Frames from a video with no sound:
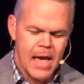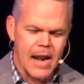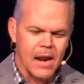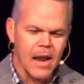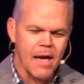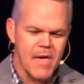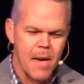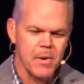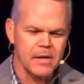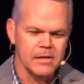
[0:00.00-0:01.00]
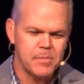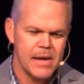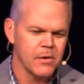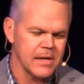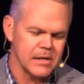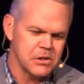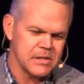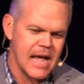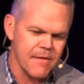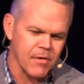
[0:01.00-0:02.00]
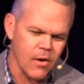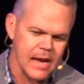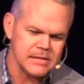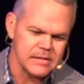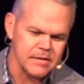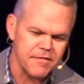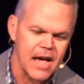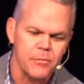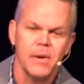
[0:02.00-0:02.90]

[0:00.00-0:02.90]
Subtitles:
And I love that because Peter didn't just have a crisis of faith,